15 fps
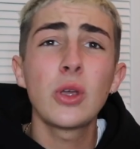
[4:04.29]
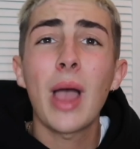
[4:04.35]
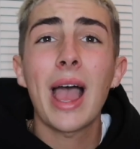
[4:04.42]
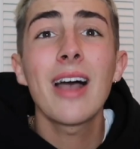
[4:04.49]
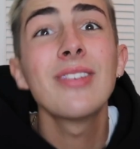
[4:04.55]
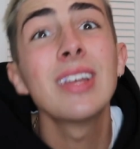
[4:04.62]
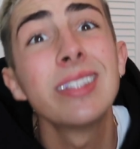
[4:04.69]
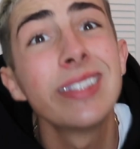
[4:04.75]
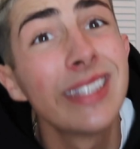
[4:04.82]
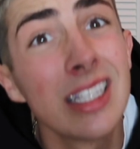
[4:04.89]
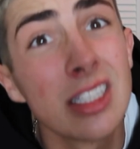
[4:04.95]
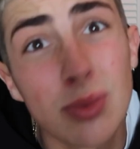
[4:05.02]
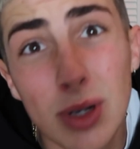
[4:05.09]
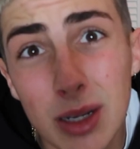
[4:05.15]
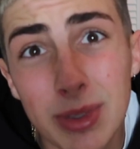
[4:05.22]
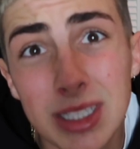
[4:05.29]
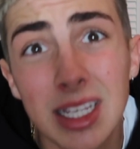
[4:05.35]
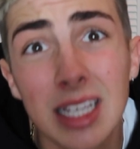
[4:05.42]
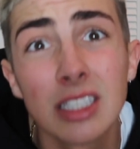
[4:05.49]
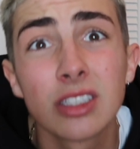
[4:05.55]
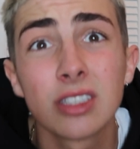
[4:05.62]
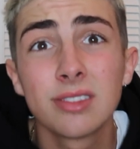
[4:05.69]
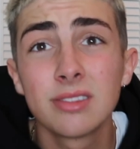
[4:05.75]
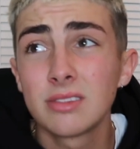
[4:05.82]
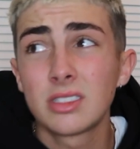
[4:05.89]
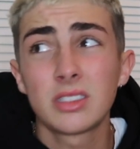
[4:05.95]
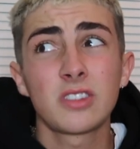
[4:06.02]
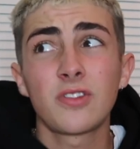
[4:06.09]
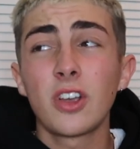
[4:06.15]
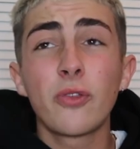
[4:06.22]
you have incense
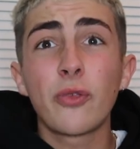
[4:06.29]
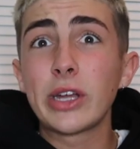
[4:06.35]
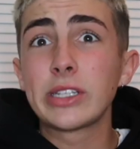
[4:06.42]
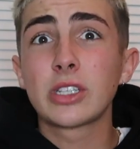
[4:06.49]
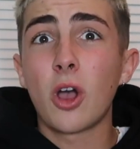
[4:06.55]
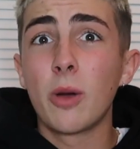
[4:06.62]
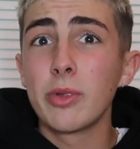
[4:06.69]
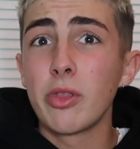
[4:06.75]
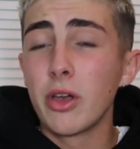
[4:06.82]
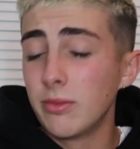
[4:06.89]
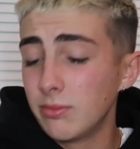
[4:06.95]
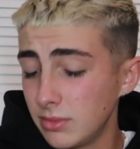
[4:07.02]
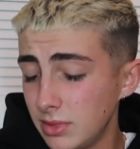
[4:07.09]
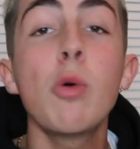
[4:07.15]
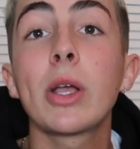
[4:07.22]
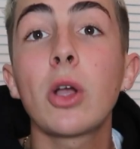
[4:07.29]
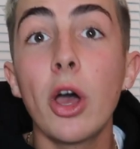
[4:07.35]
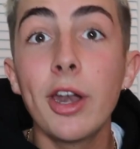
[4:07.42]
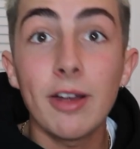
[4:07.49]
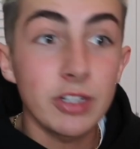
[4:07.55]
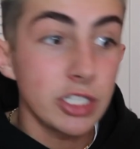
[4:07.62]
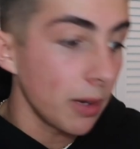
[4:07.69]
recommendations, feel free to comment them. Oh, I got another